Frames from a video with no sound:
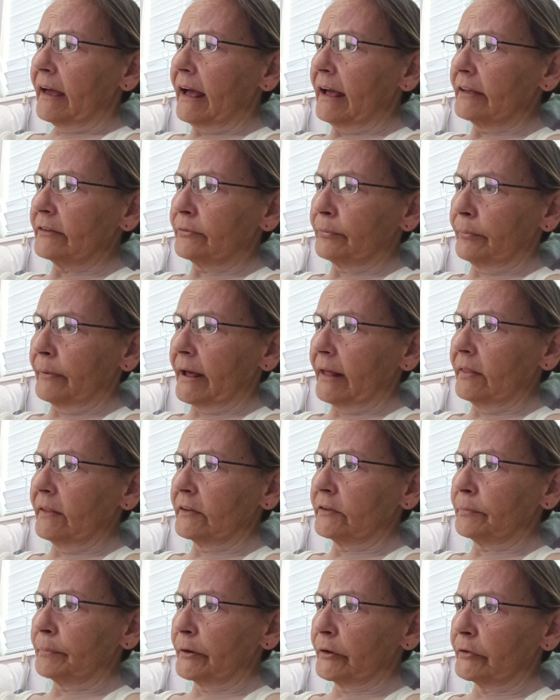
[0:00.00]
as well
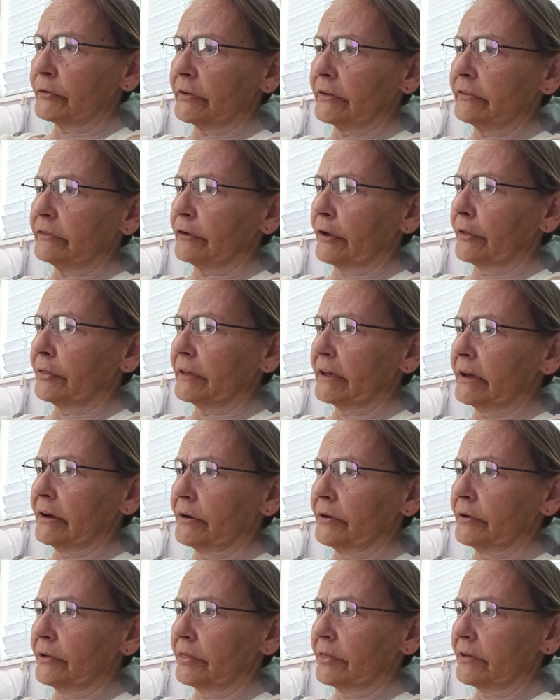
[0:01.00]
as persons on the
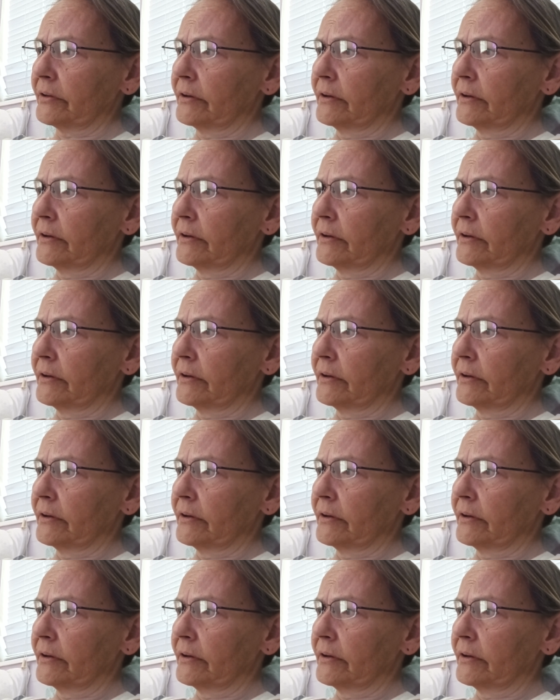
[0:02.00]
earth.